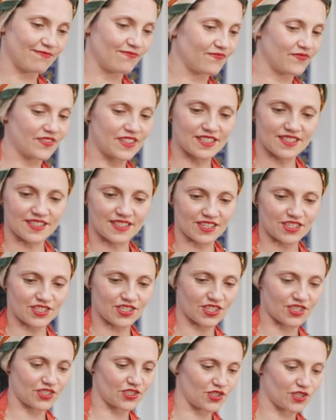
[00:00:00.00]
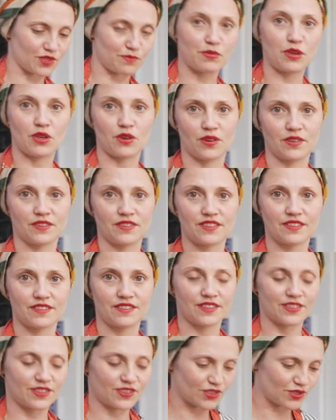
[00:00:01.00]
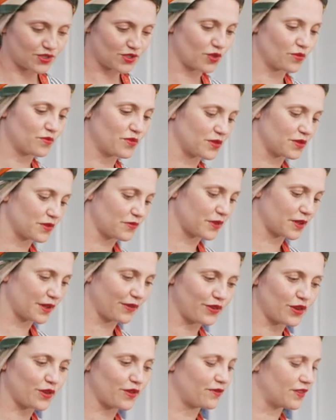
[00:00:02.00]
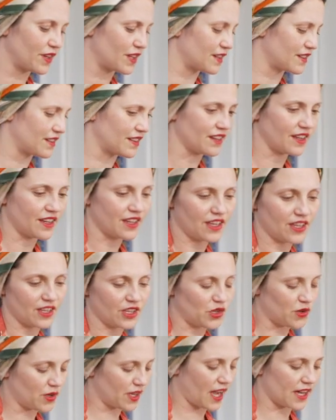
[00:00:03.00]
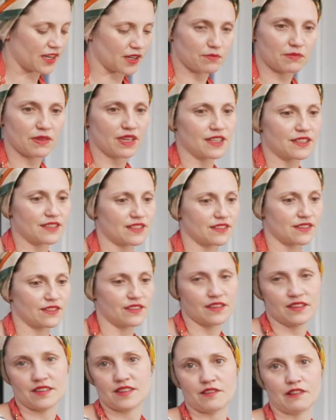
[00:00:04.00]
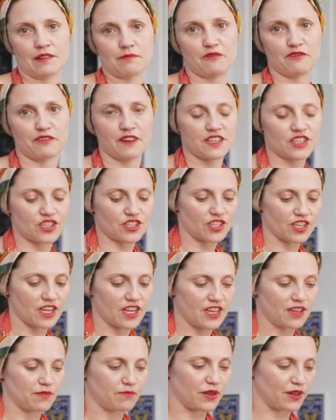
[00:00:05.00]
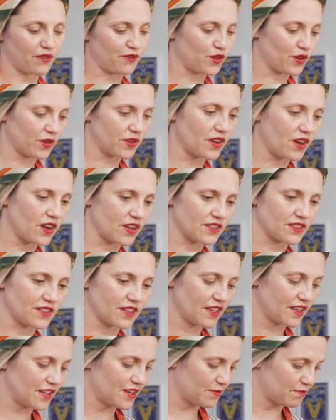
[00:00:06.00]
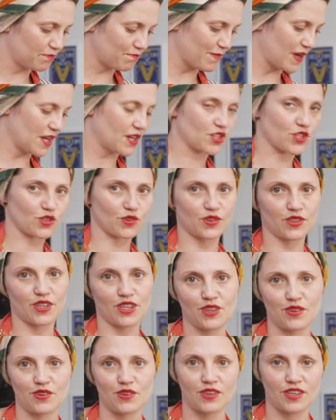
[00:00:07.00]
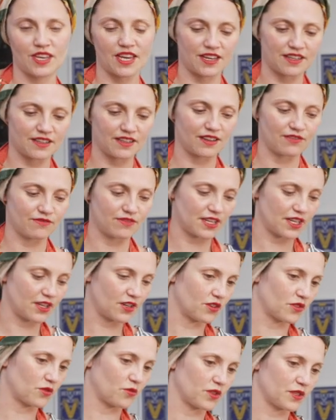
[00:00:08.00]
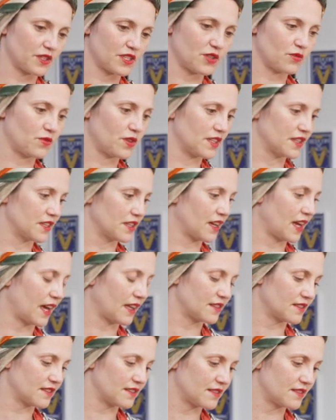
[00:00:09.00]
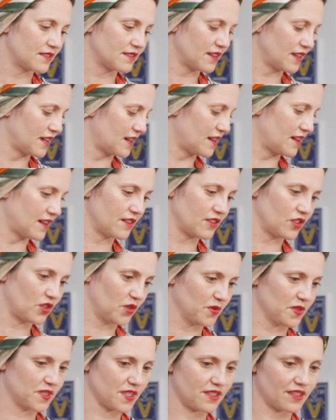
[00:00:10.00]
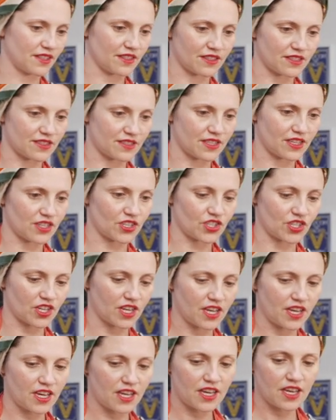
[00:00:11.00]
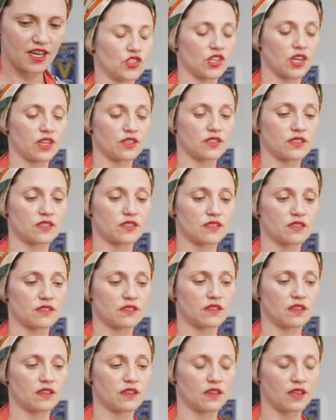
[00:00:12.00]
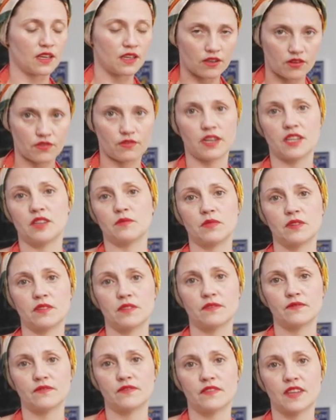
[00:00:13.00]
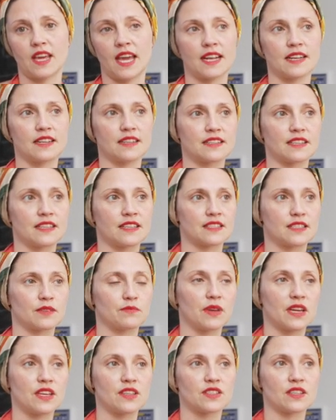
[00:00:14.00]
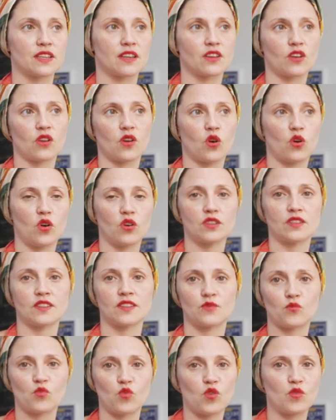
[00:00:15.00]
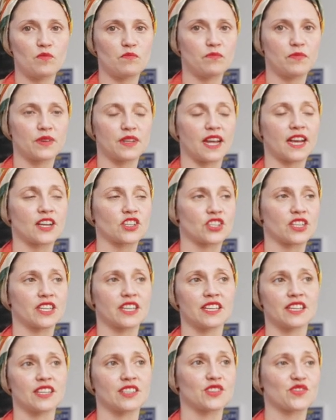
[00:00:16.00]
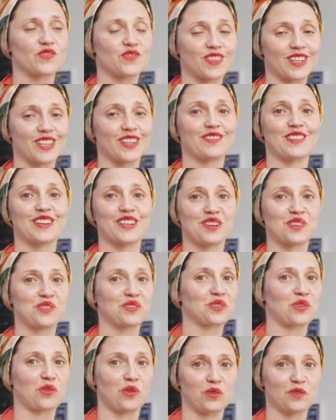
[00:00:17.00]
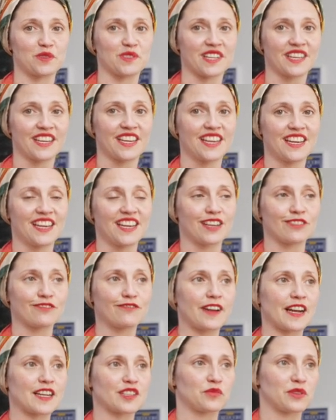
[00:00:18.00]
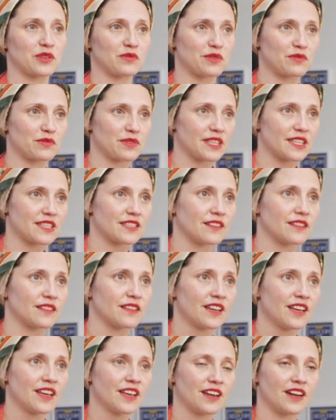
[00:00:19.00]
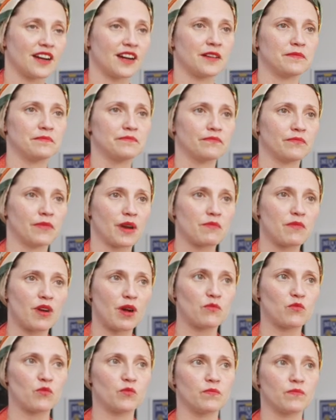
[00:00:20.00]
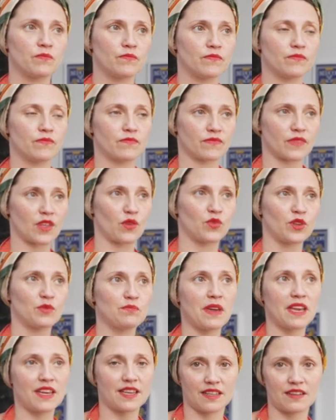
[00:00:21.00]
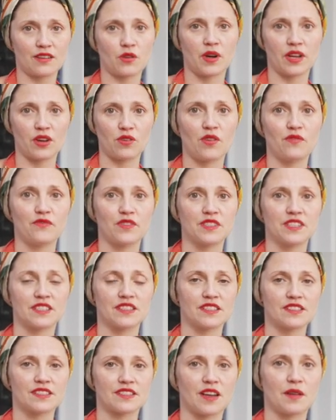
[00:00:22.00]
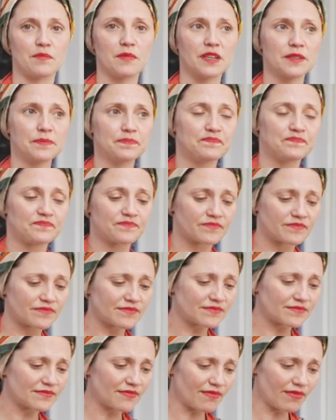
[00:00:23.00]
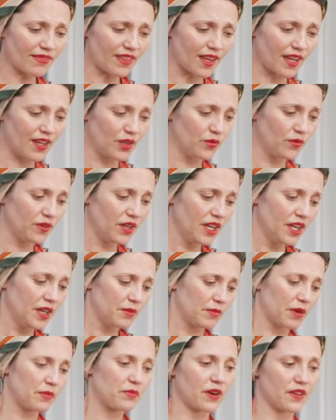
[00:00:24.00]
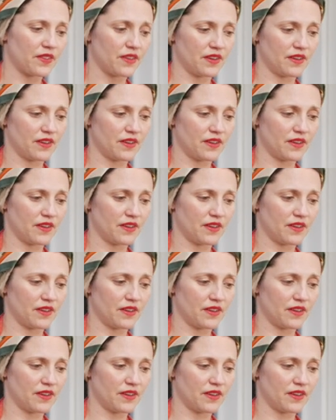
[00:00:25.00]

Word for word: this dish is just beyond. It's just so beautiful. If you're vegan, you can omit the creme fraiche, but if you're not, make sure that you get a really good quality one and uh, use it in this dish. Just incredible. And it's amazing hot and warm, but actually it's really, really good cold. In fact, when we were little, um, my mom would make it quite often in the summer. And my brother